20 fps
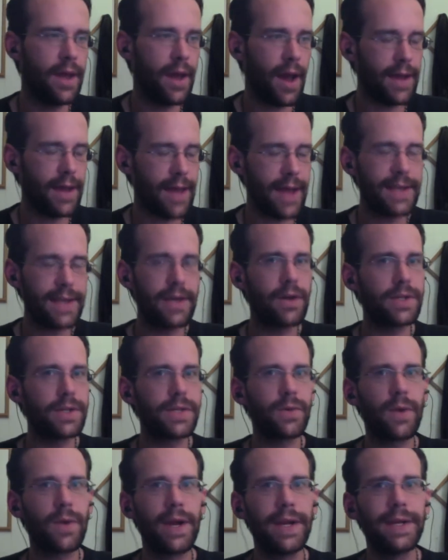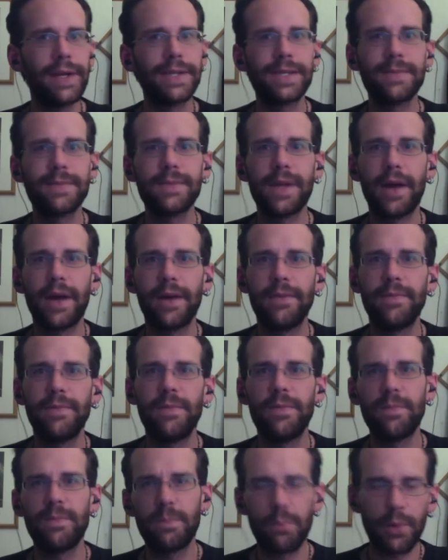I did also run into some
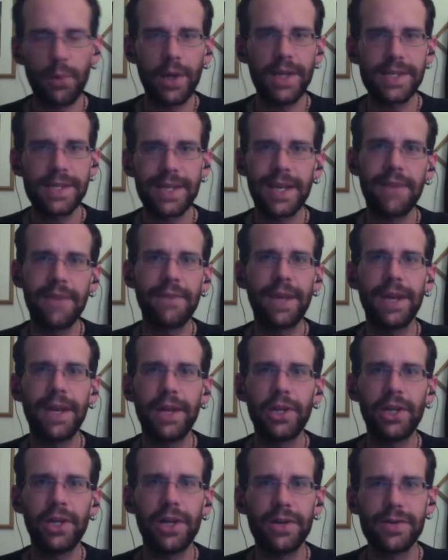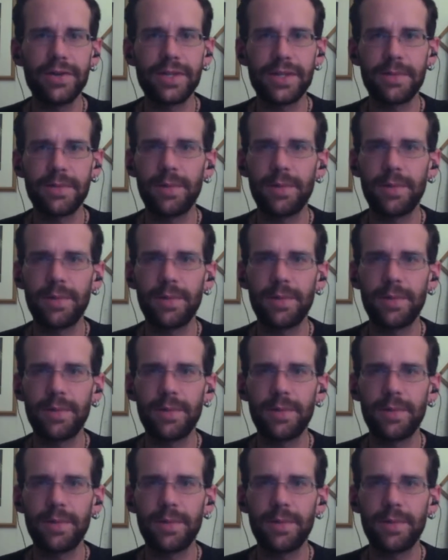pretty significant issues,